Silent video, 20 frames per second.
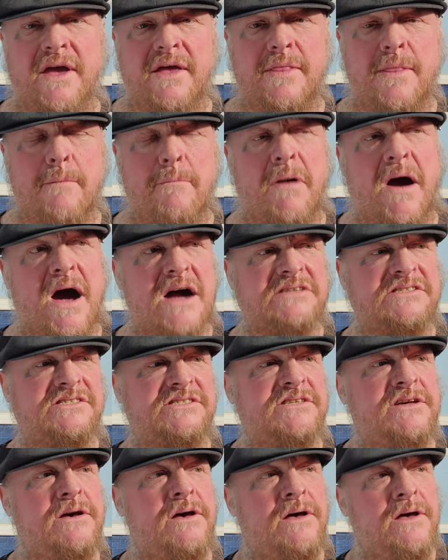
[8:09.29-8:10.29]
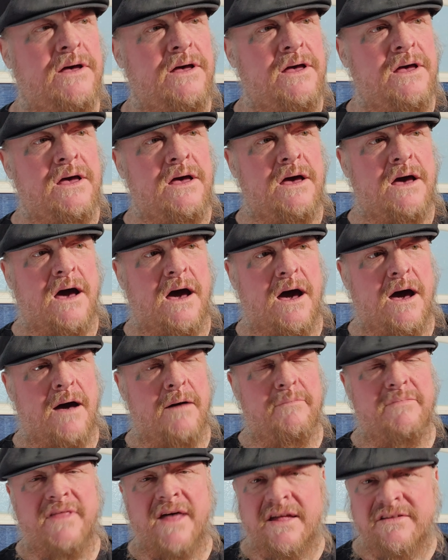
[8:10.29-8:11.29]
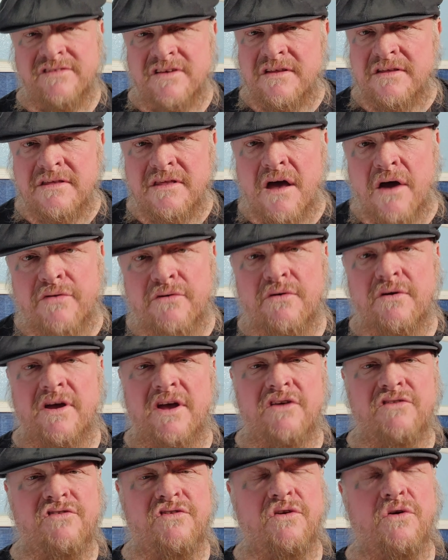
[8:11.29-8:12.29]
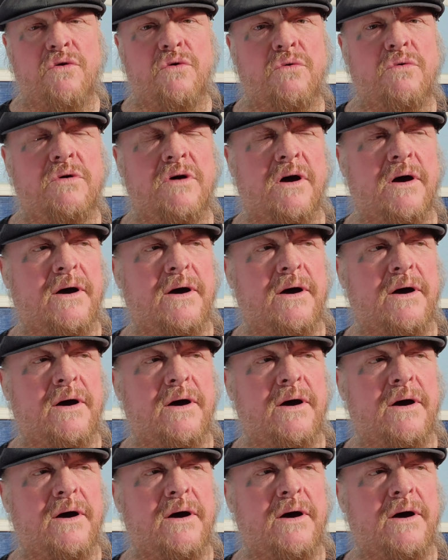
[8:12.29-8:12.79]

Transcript: in the box. That's another issue.